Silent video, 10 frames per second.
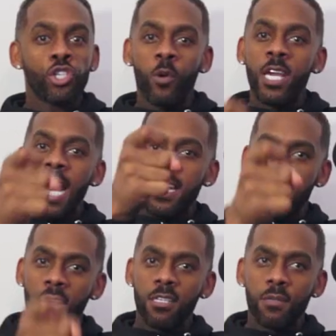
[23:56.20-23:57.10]
So he had
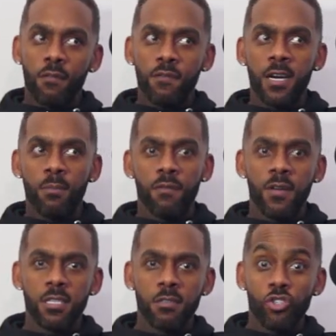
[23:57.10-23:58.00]
the gun to my friend, and my
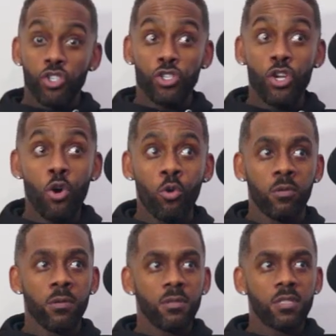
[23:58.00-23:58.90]
friend's
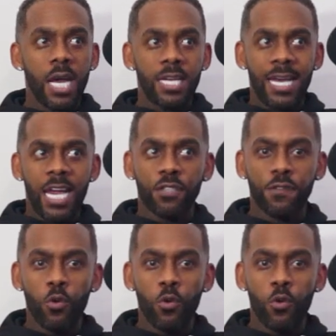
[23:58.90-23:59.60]
still starting to edge